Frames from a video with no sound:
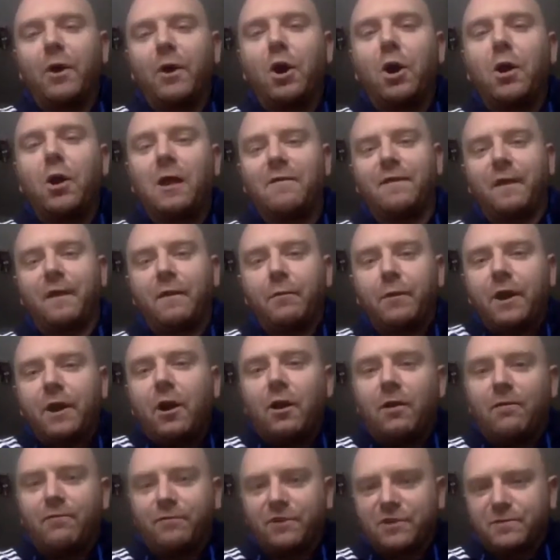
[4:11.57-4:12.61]
we all have
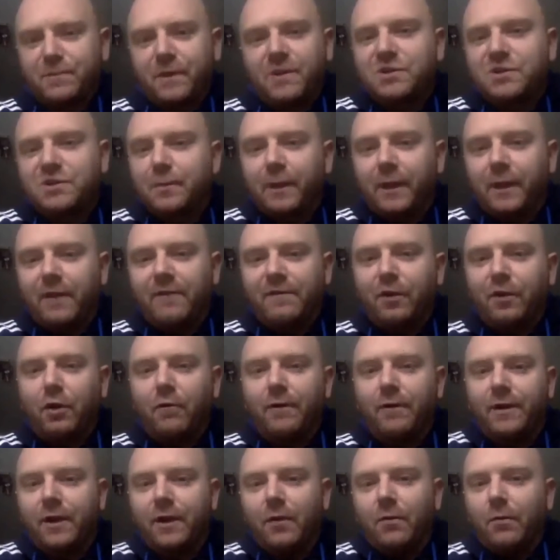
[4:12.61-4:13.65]
responsibility
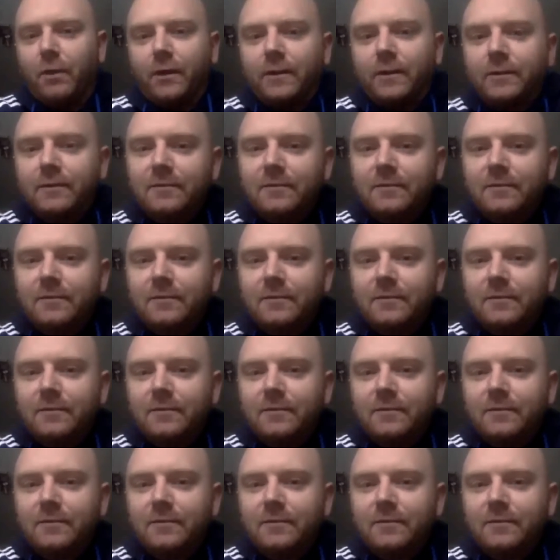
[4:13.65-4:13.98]
for it, don't we?